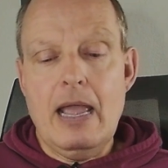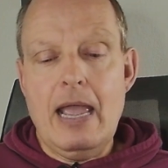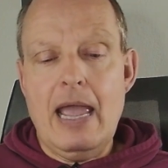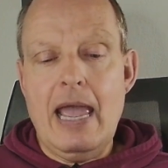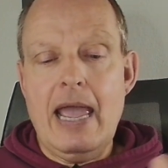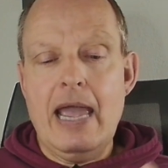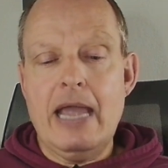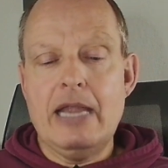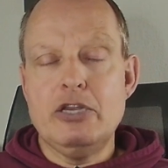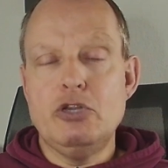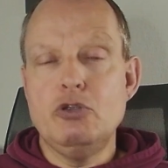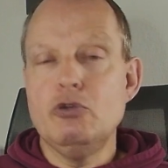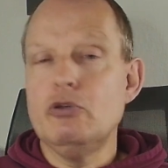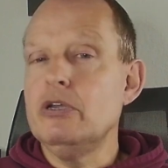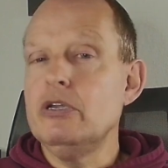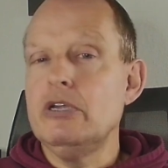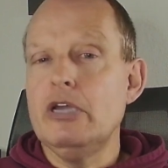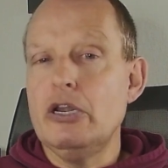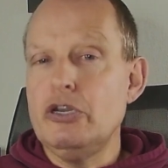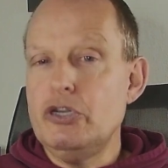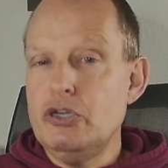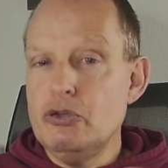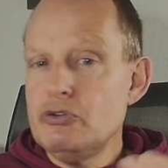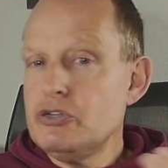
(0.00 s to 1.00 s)
And you can
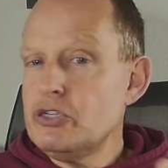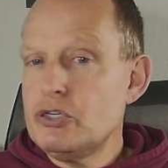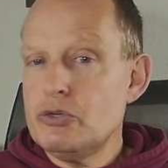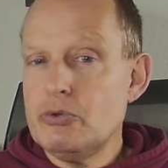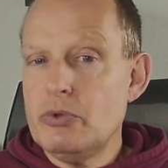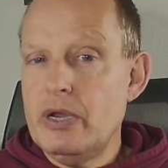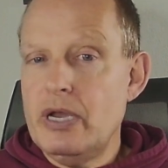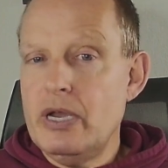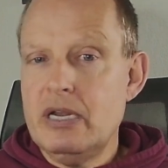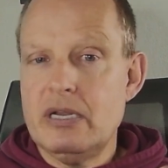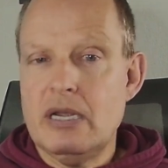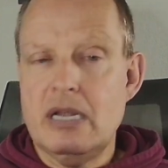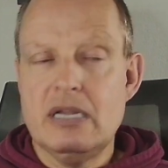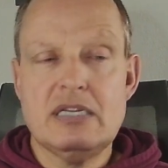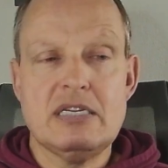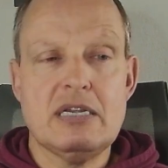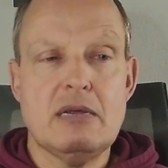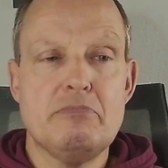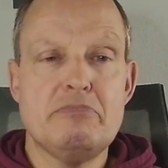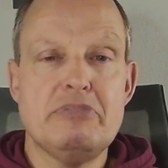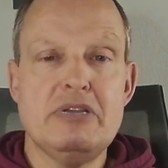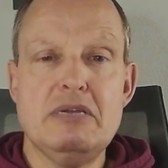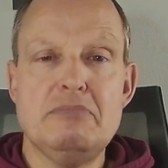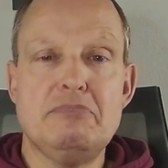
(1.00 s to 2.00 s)
get used to it and
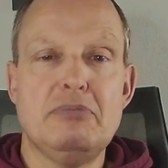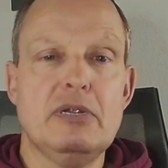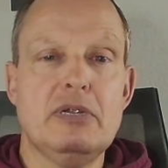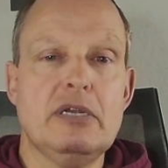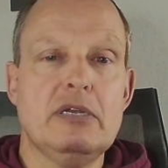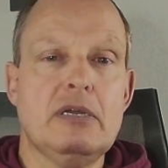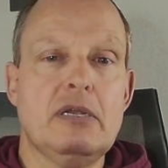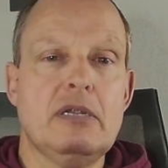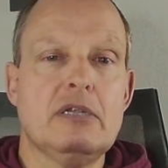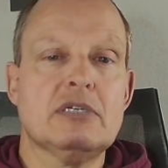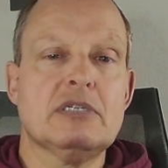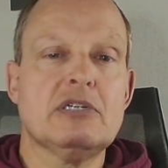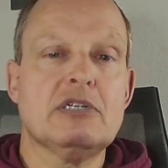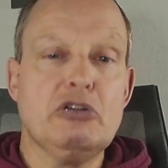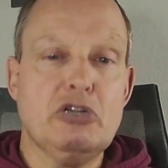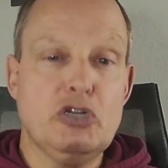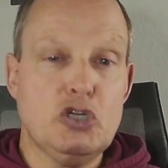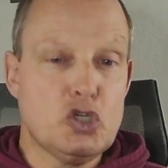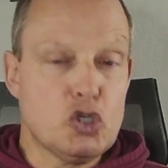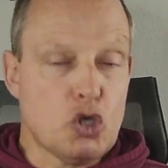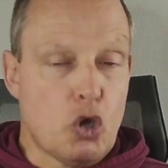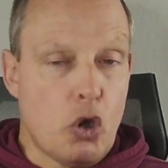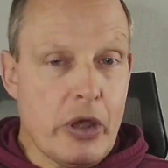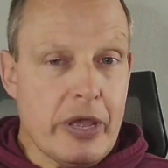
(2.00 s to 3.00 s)
some people start
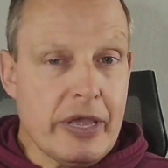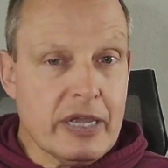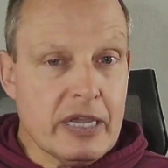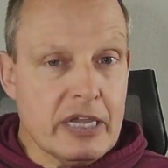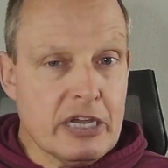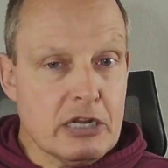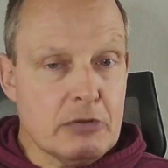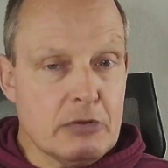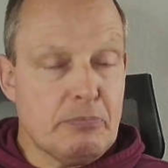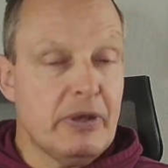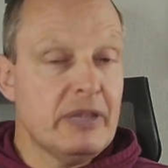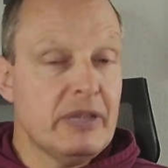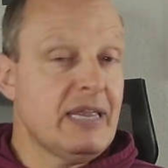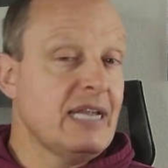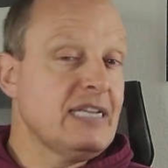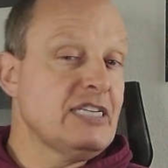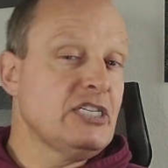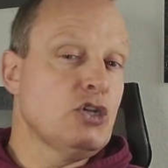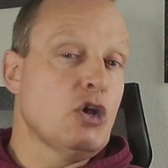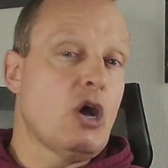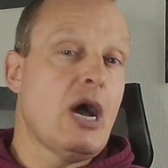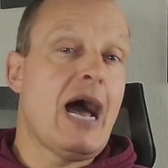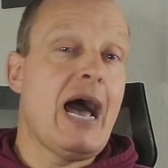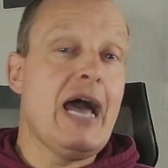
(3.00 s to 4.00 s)
enjoying it, but
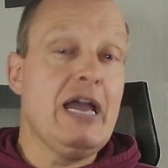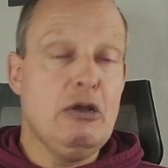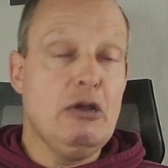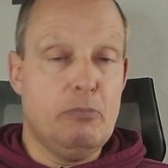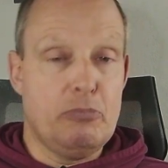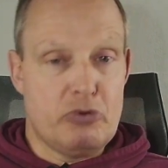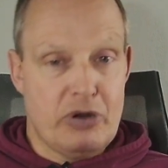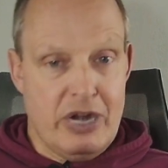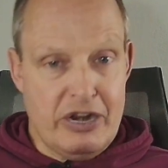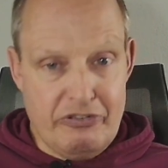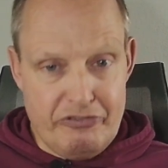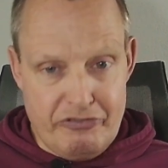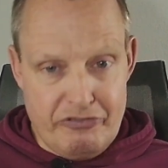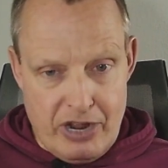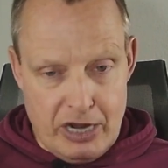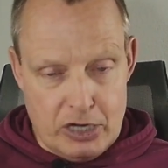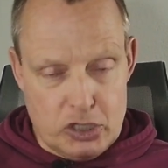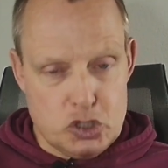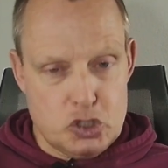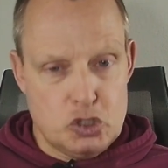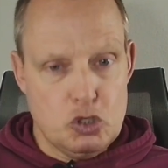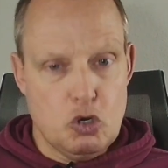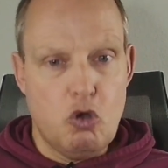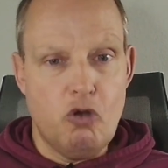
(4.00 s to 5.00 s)
that's your higher brain
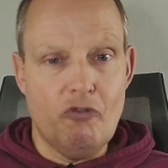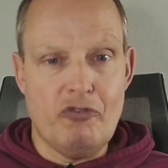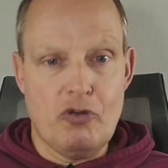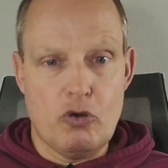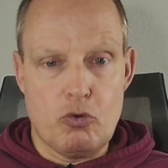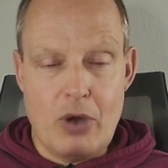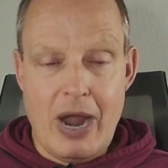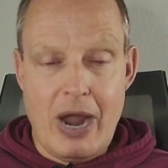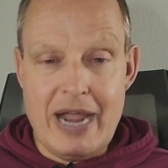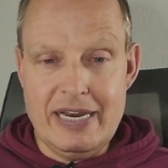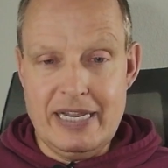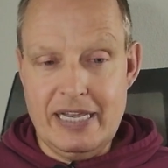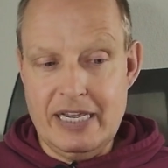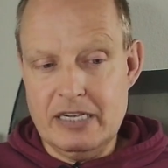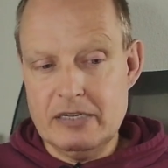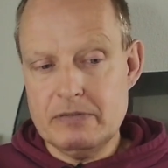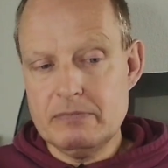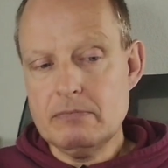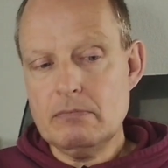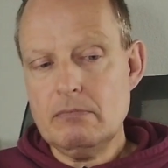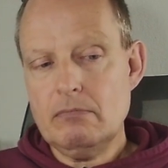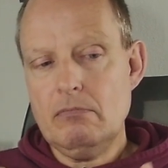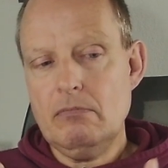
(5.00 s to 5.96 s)
function overriding